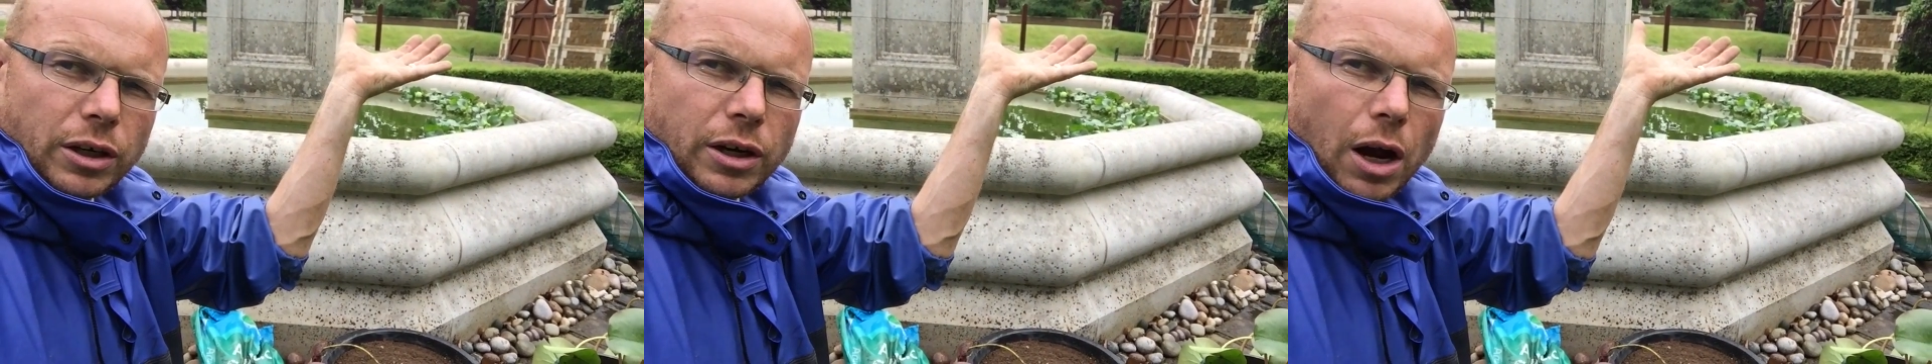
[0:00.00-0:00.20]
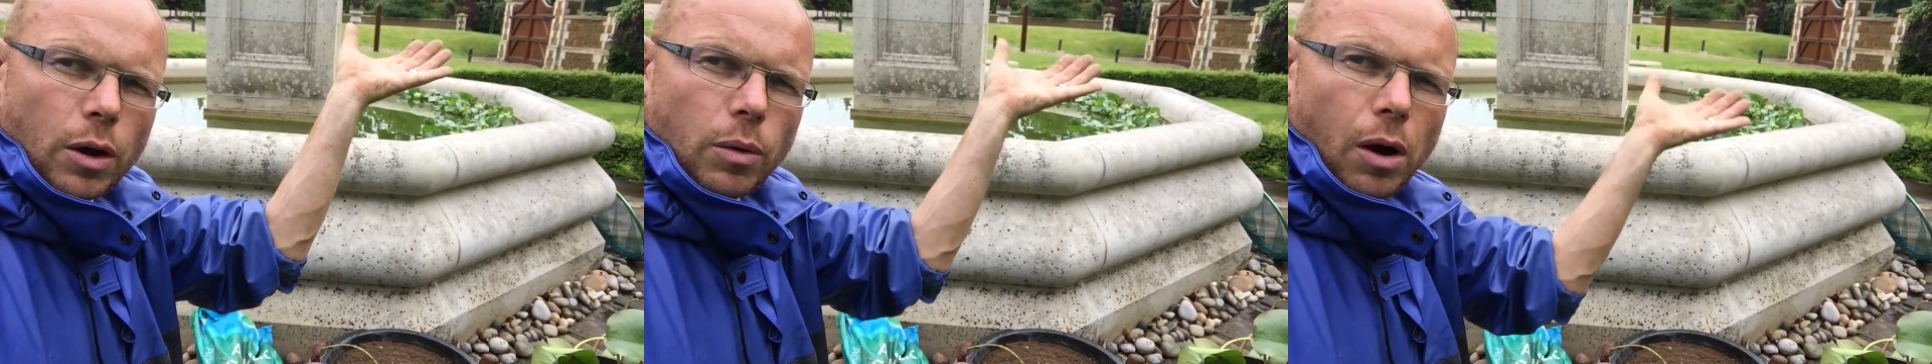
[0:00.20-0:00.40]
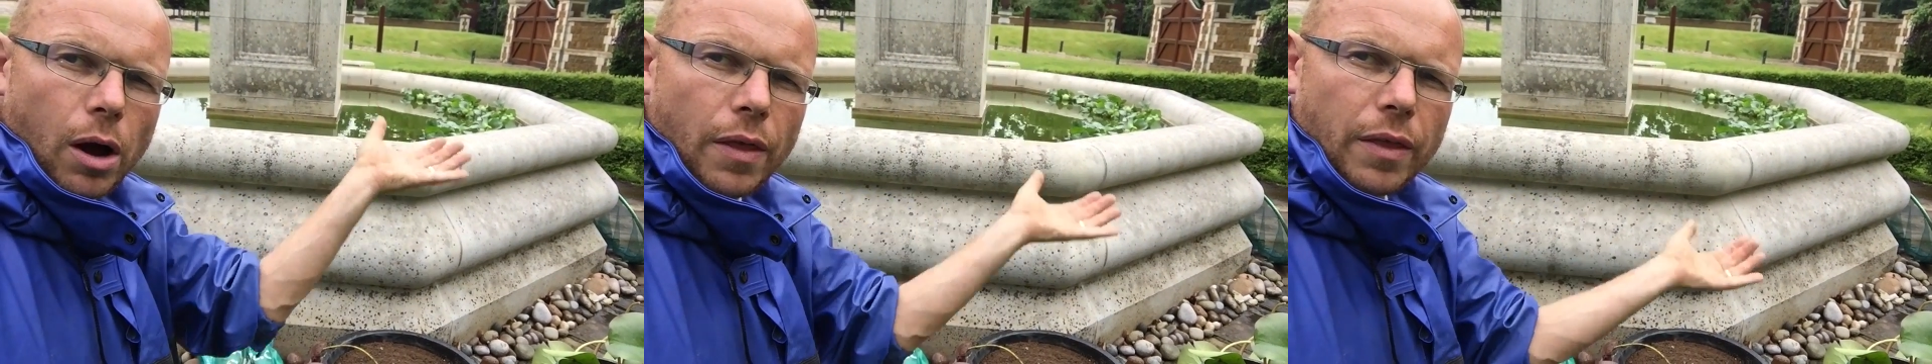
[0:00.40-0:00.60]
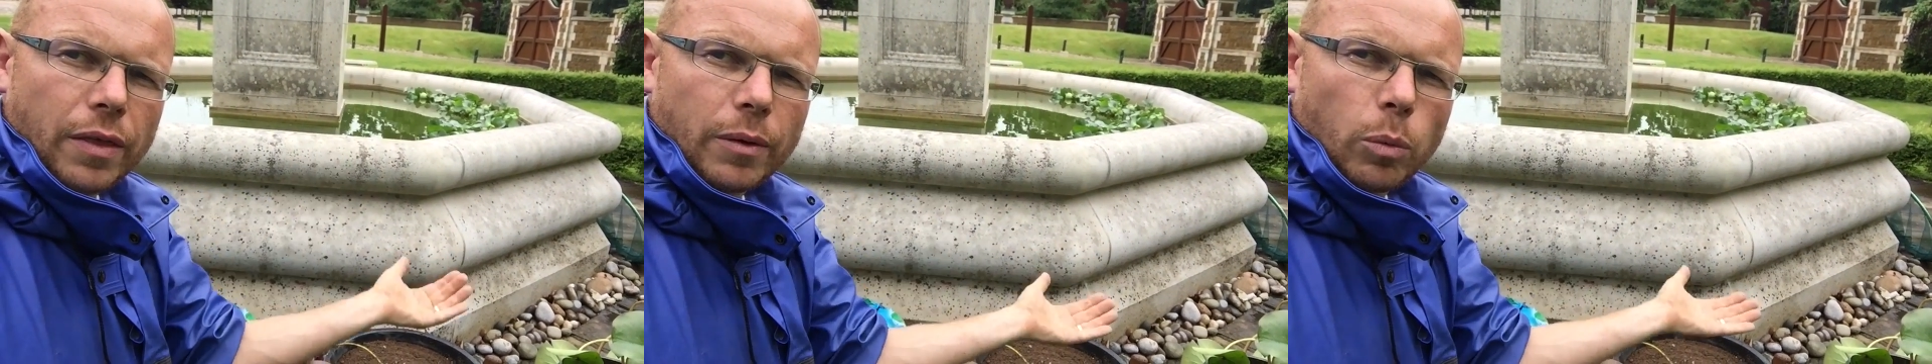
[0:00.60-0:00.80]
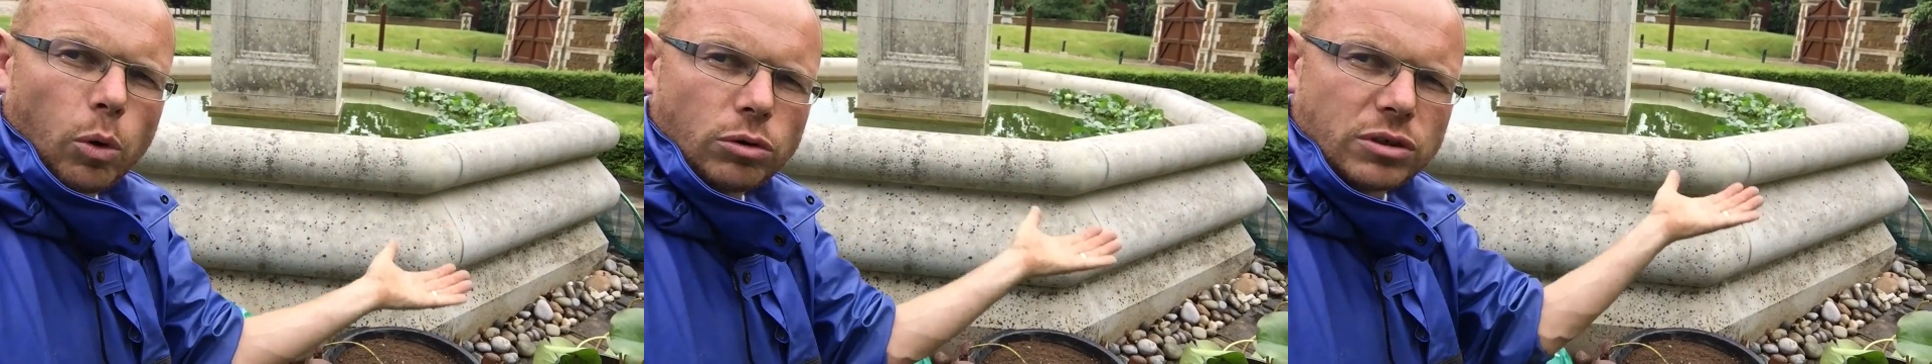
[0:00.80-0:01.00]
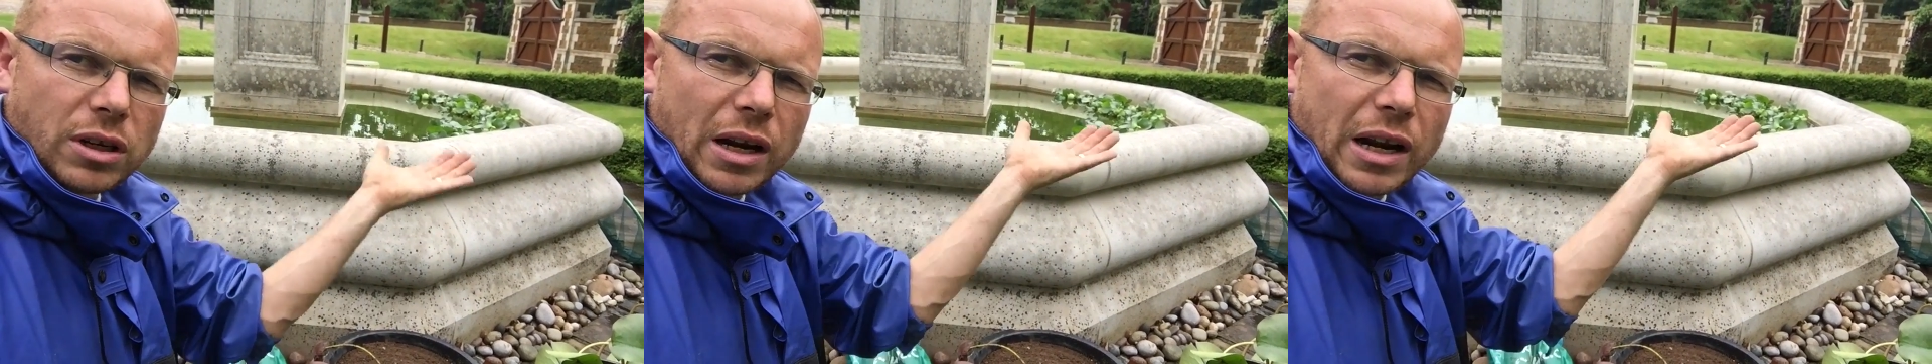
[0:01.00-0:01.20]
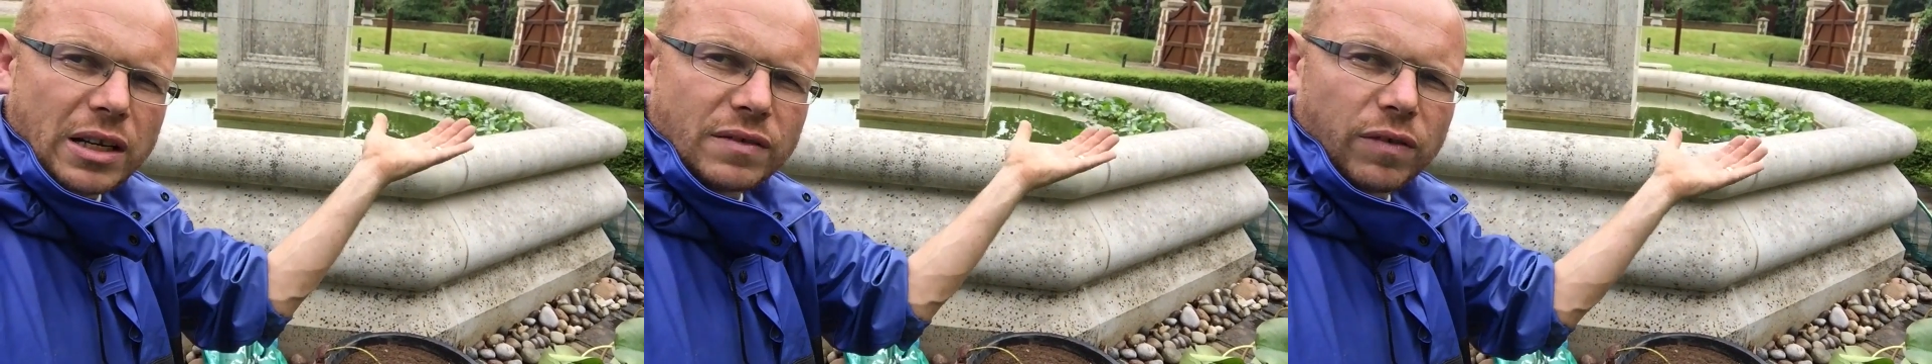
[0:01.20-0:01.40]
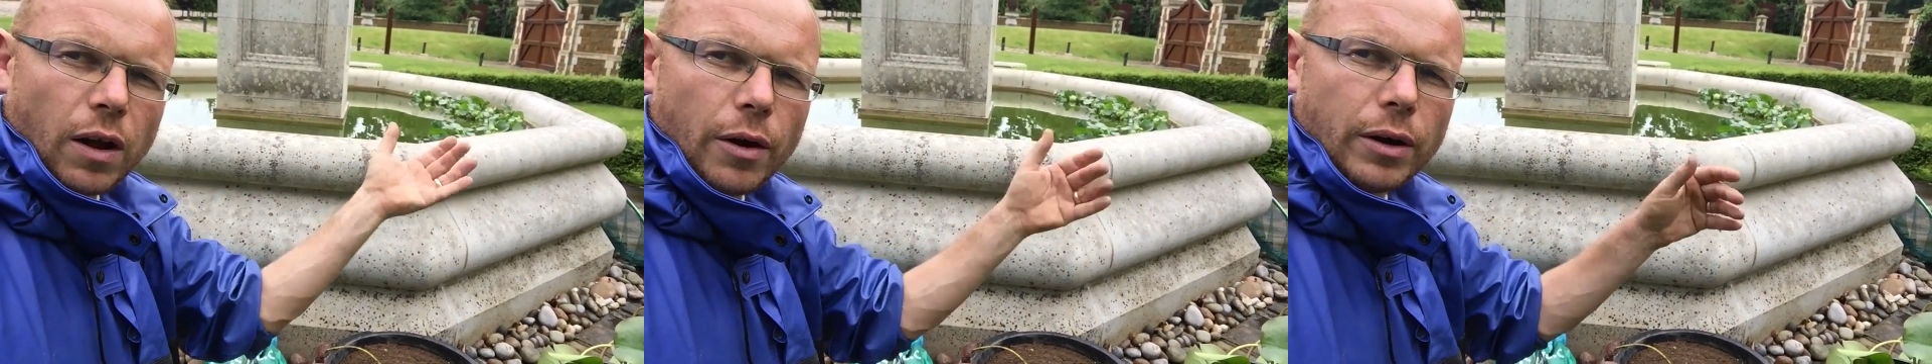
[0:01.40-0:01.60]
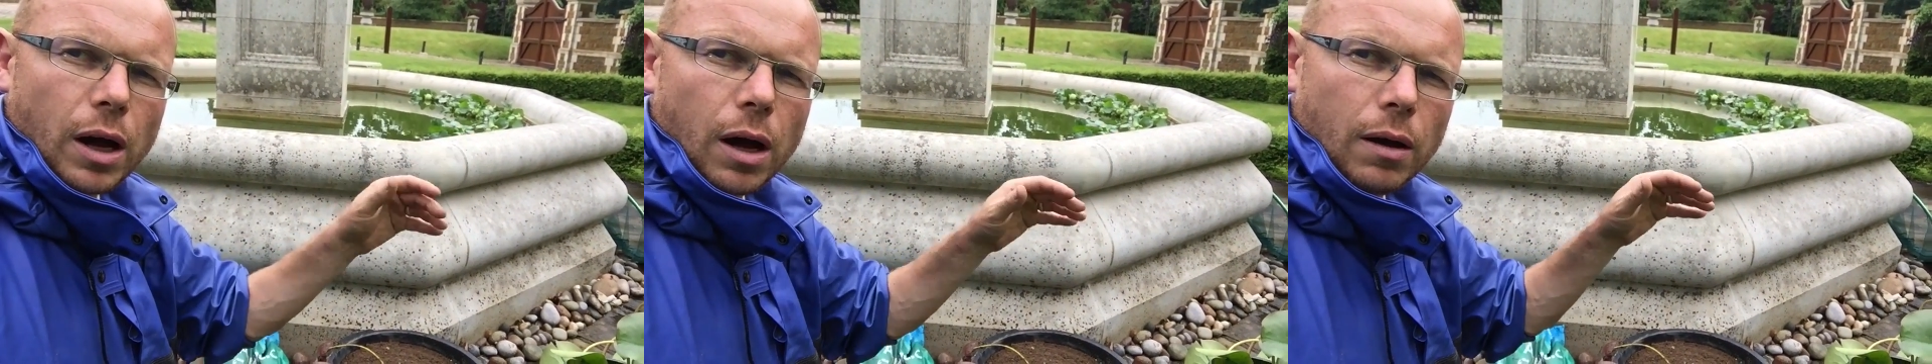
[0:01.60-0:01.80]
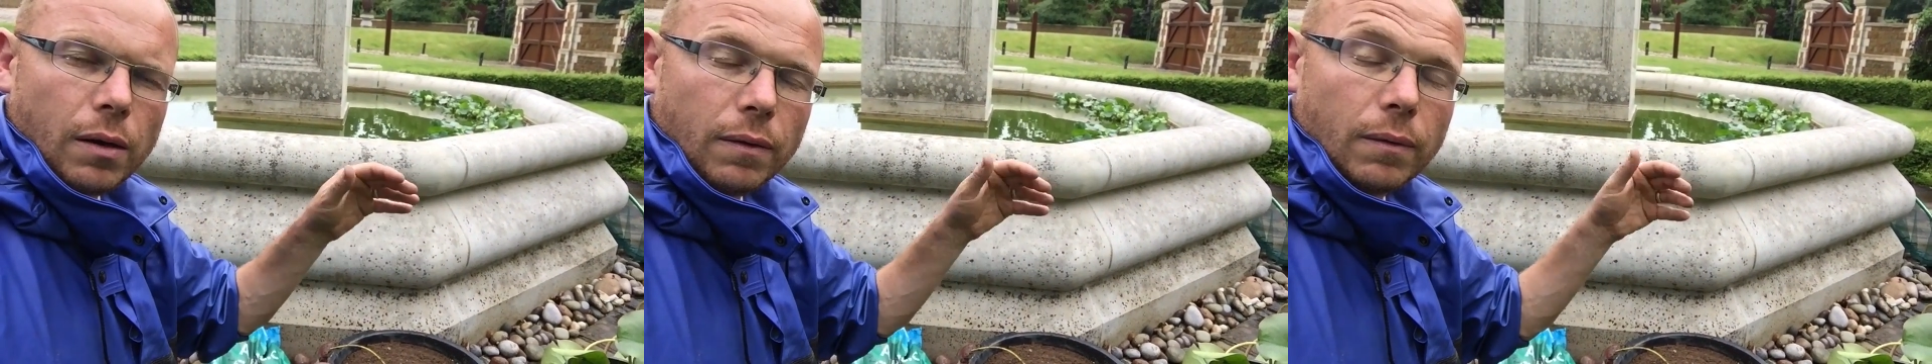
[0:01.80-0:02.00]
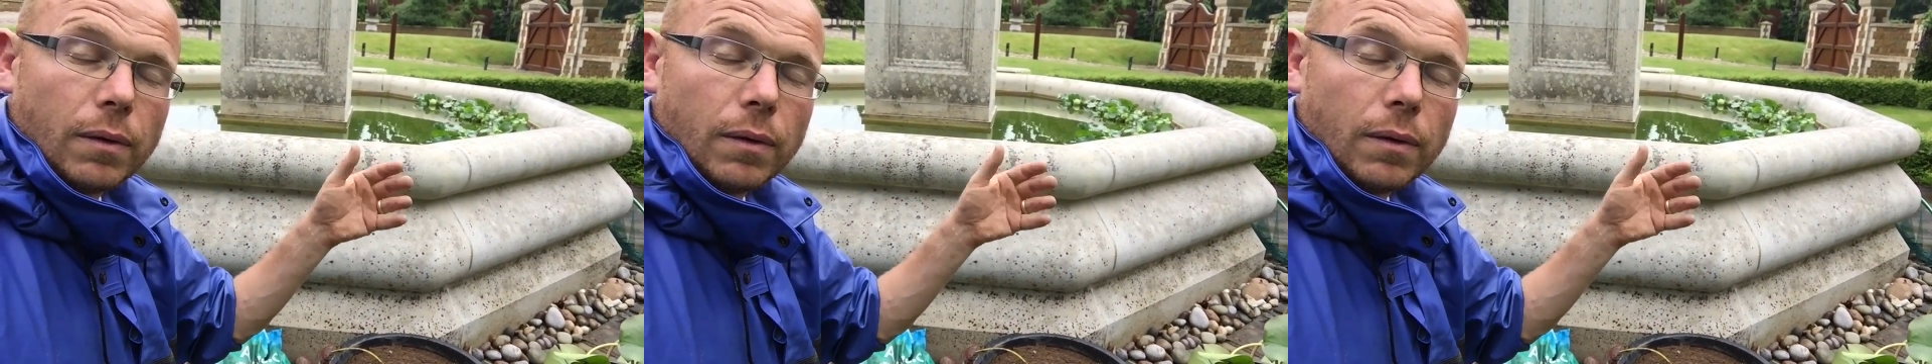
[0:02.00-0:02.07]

you, know either the water lily's flown up,